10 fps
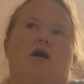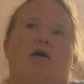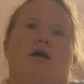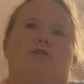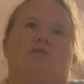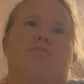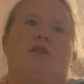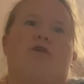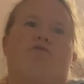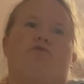as
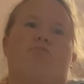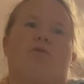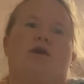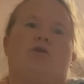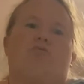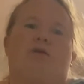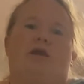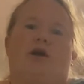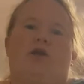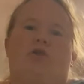many of you may or may not